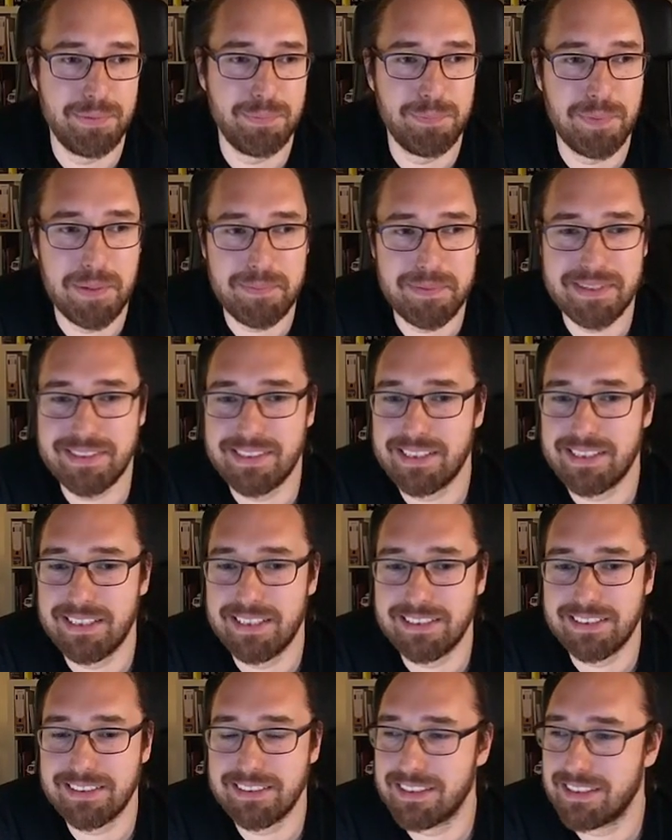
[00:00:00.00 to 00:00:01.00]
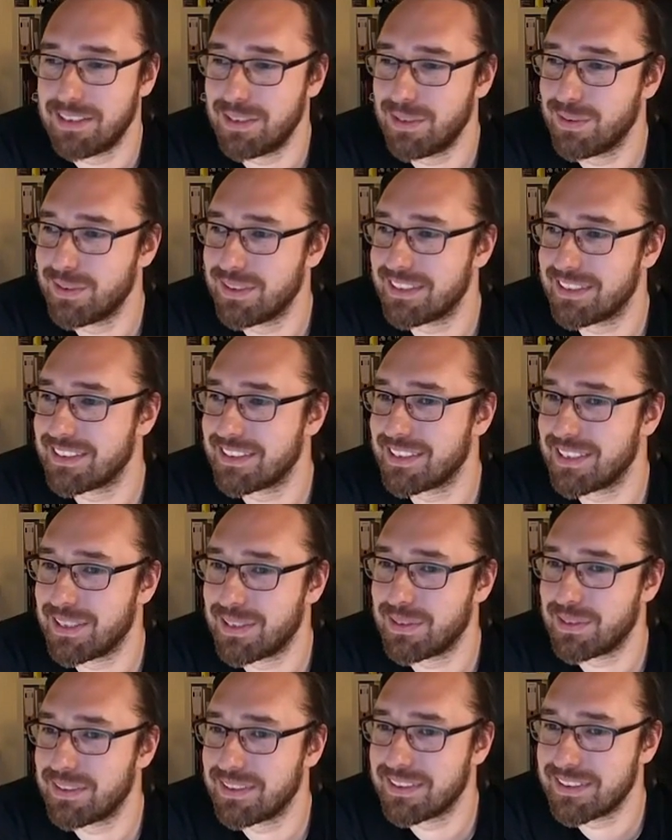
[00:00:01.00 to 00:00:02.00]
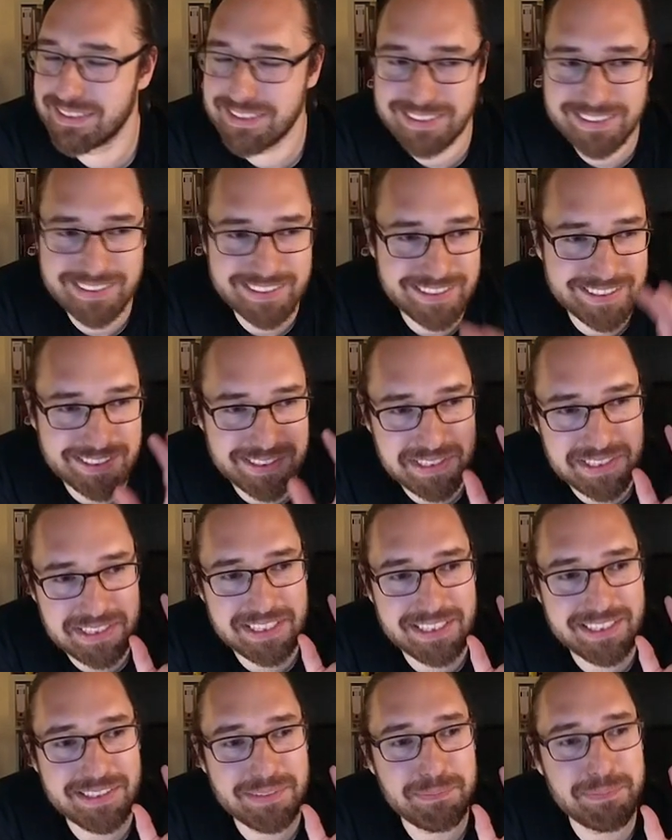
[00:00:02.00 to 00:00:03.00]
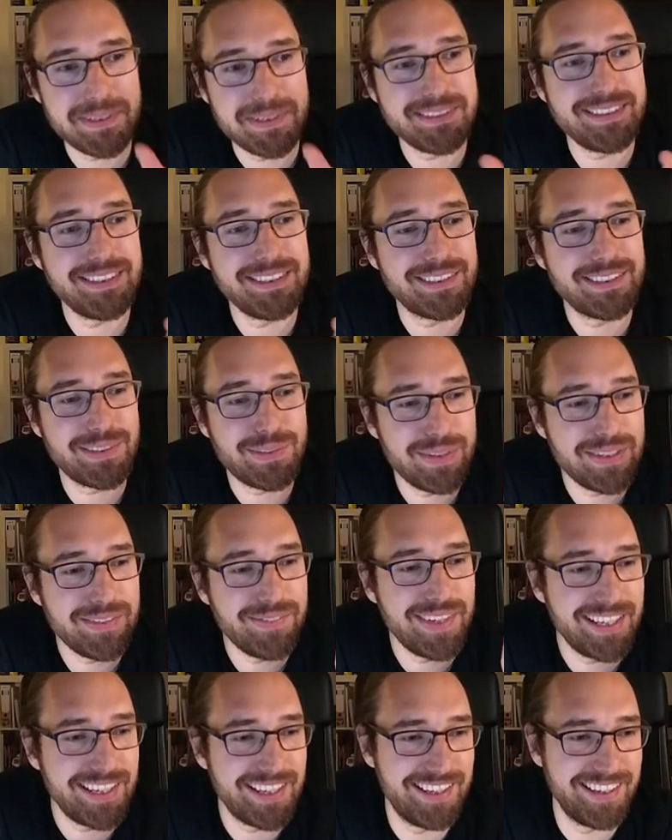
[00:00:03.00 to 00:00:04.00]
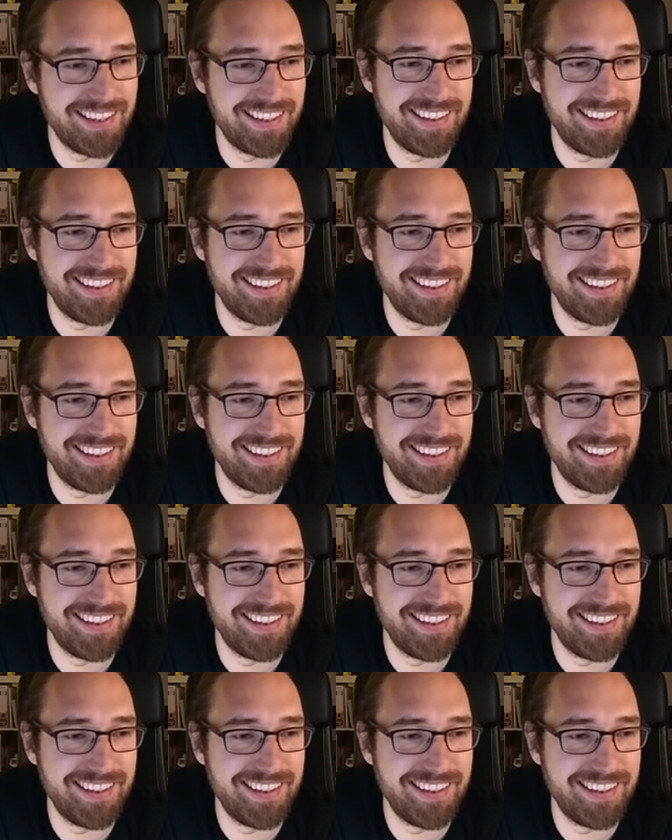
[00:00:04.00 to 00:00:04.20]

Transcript: my PC isn't the newest, so it's busy streaming.